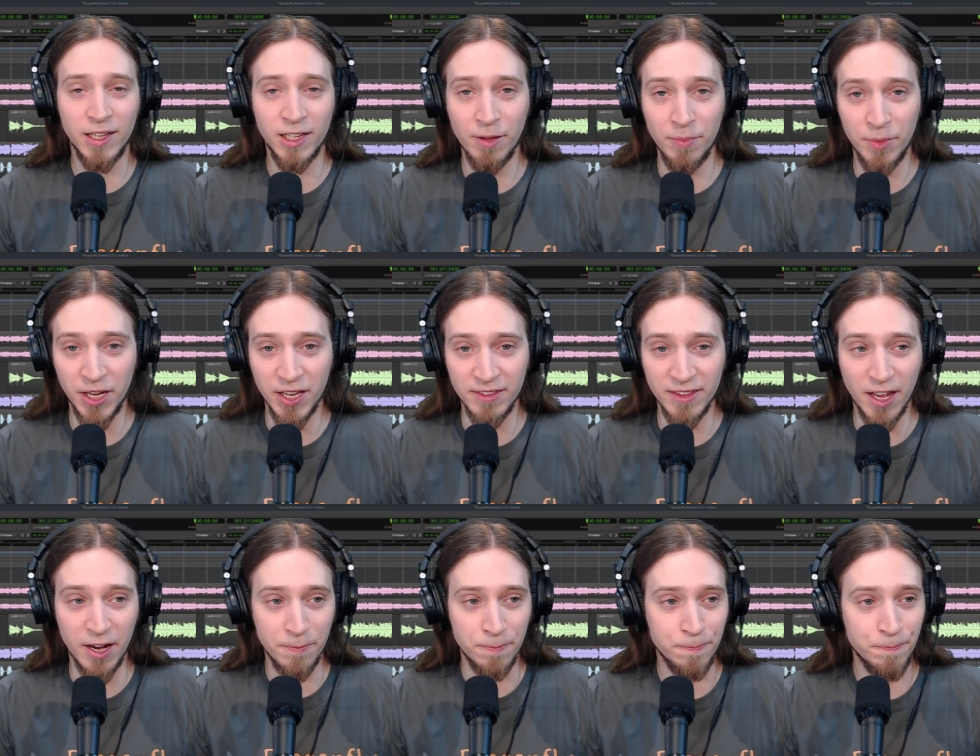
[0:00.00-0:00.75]
Let me get
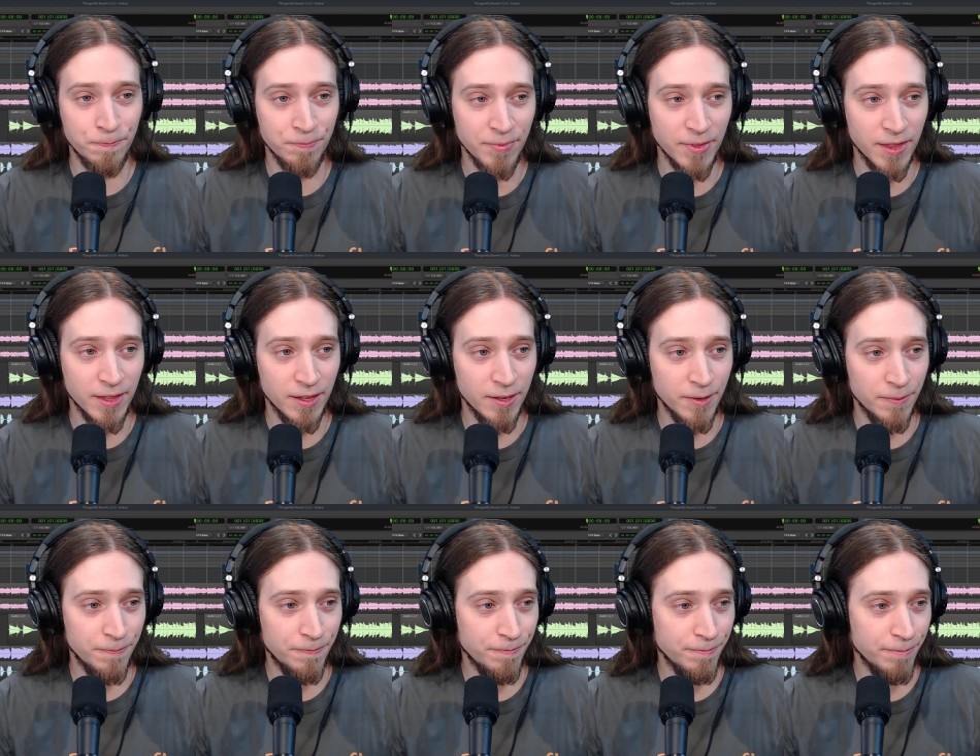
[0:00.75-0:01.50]
that.
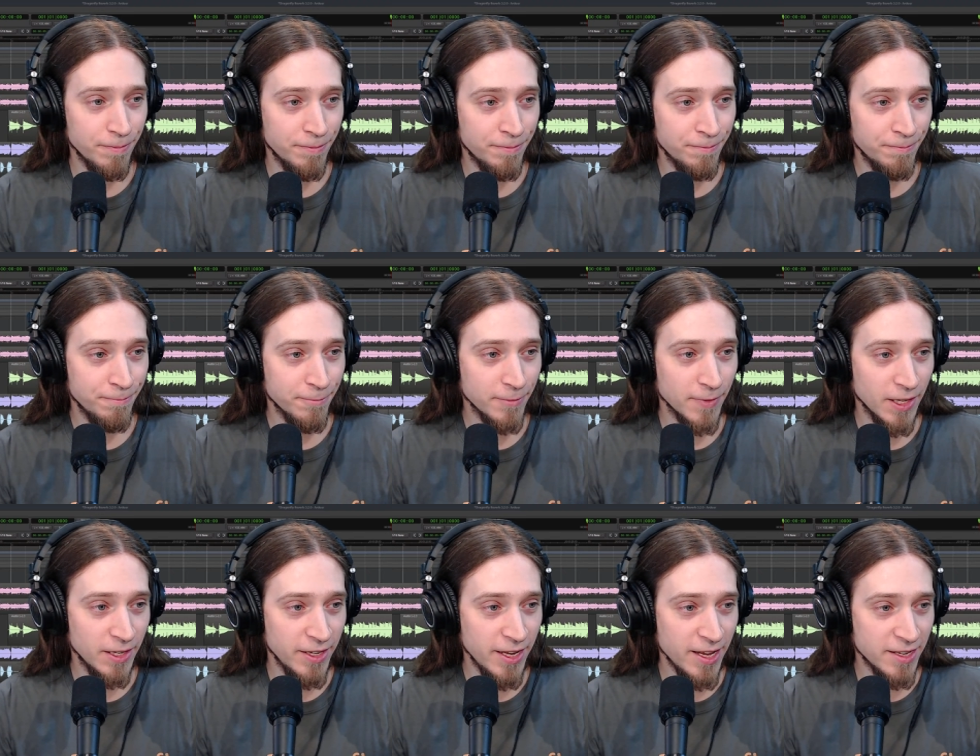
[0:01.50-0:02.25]
Mm,
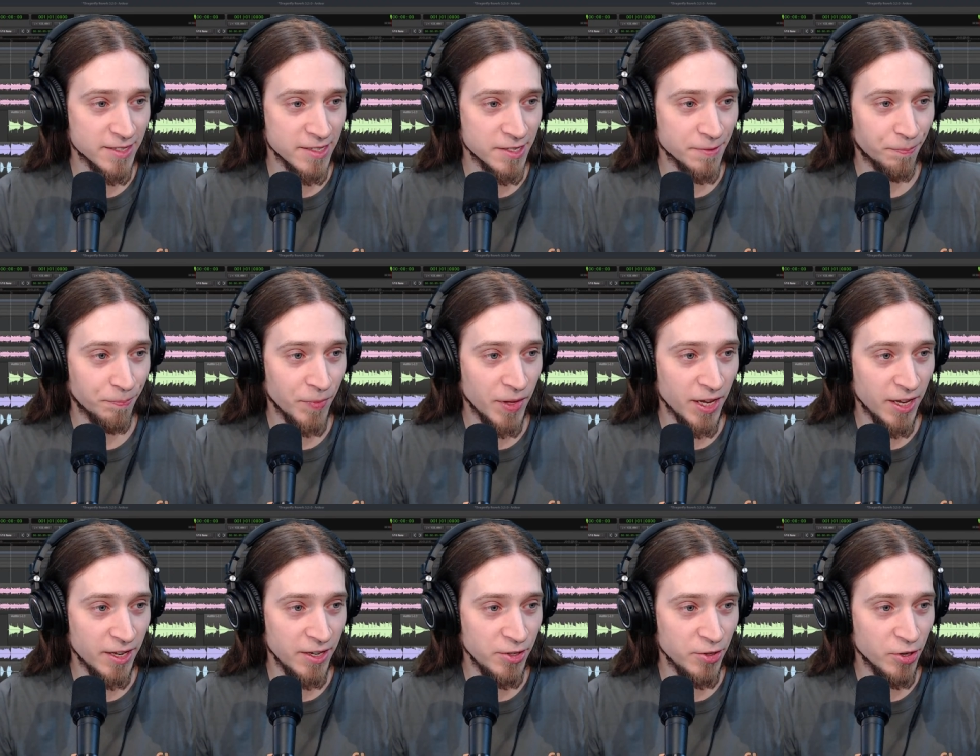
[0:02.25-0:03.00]
yes,
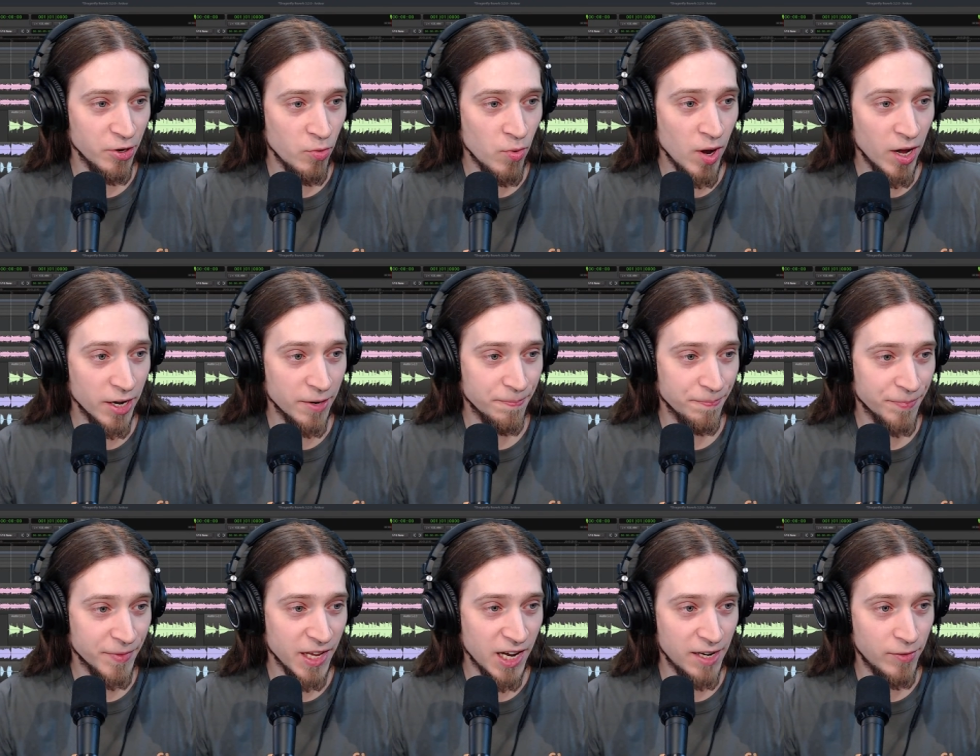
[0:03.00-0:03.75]
and you know what?
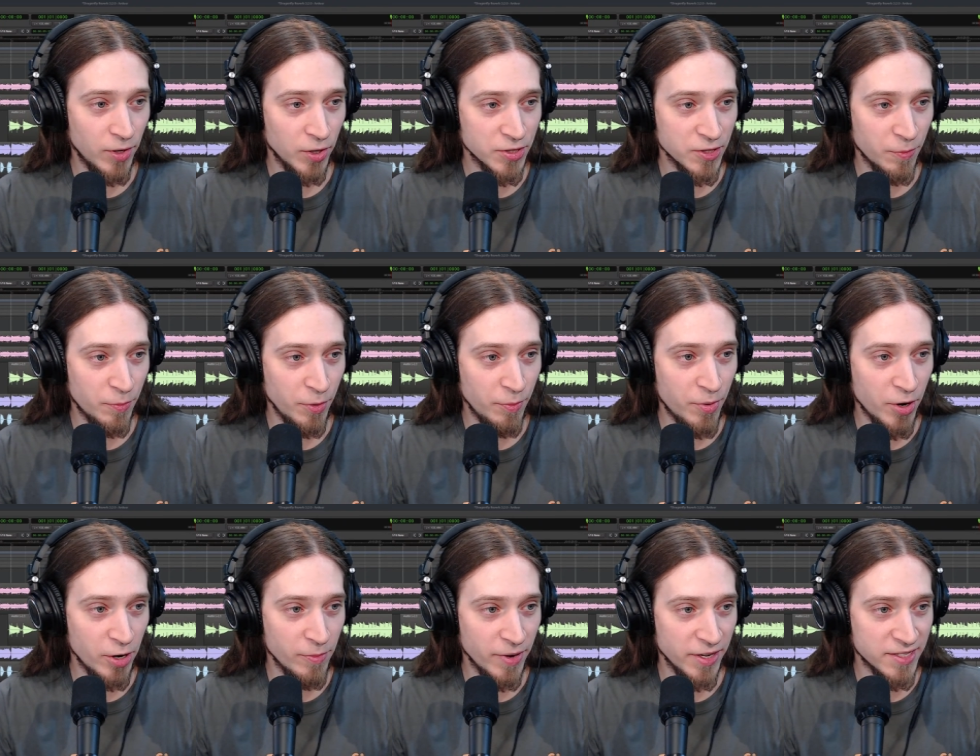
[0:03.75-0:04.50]
I've also
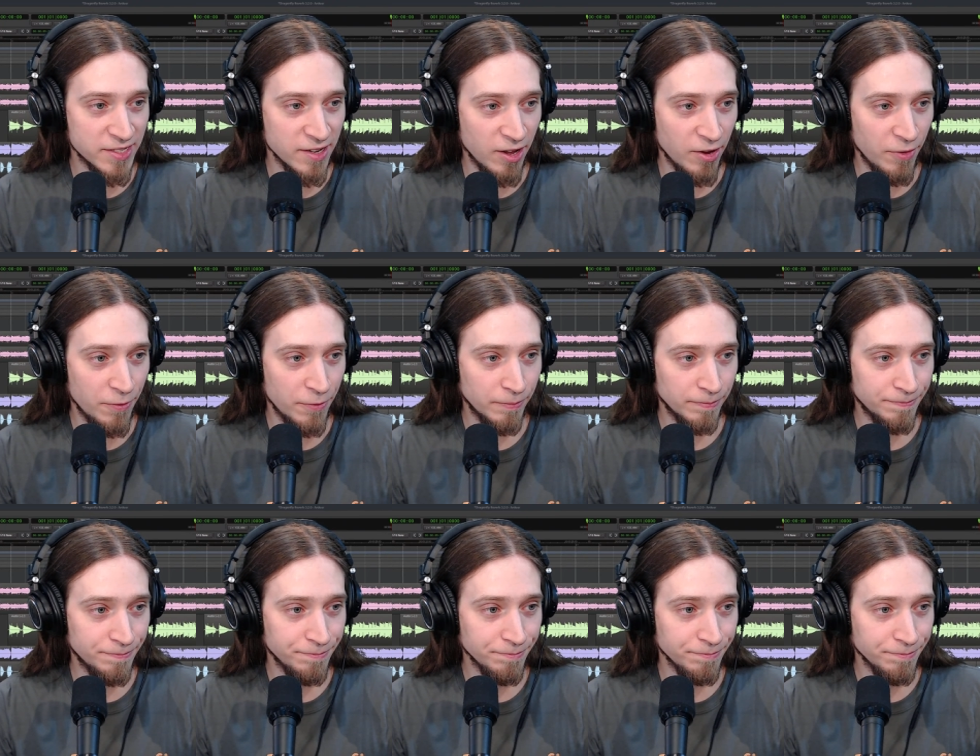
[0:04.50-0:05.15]
prepared myself